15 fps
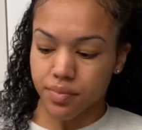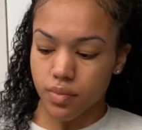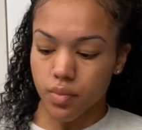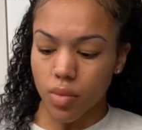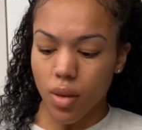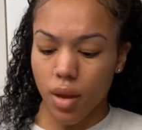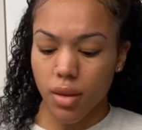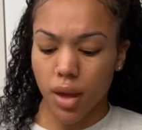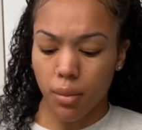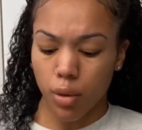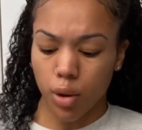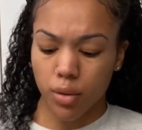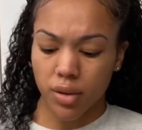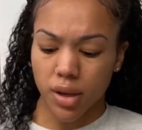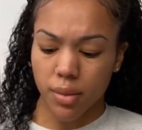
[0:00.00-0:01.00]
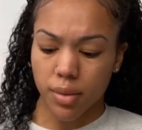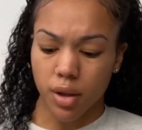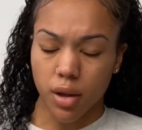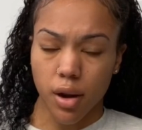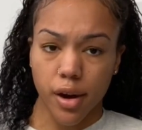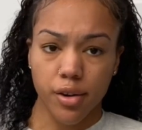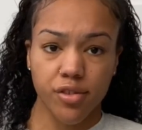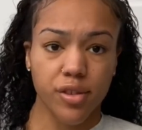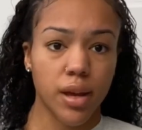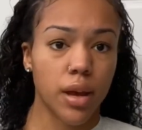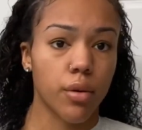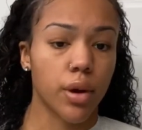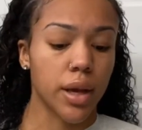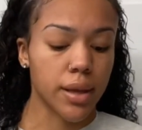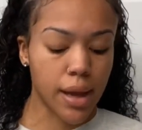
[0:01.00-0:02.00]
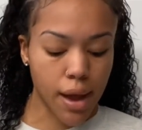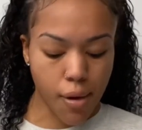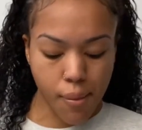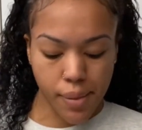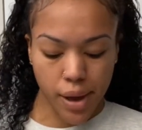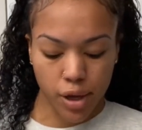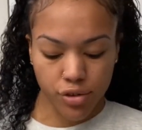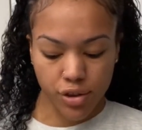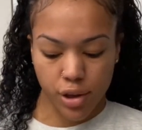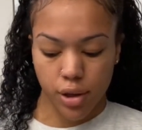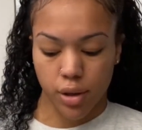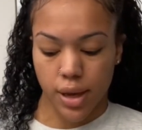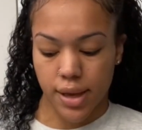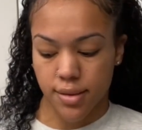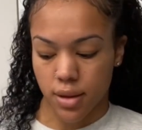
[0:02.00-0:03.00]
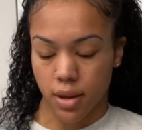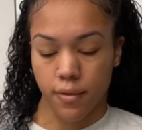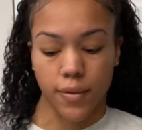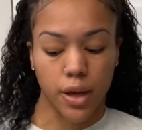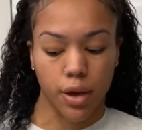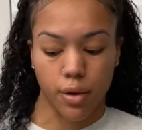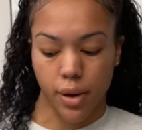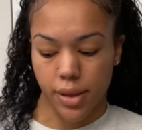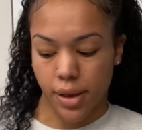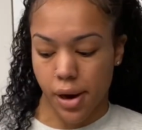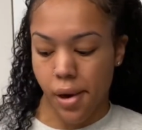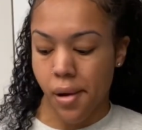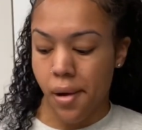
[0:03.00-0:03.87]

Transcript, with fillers: I think I'm holding up the large set right now, but I'll show you guys in a video right there.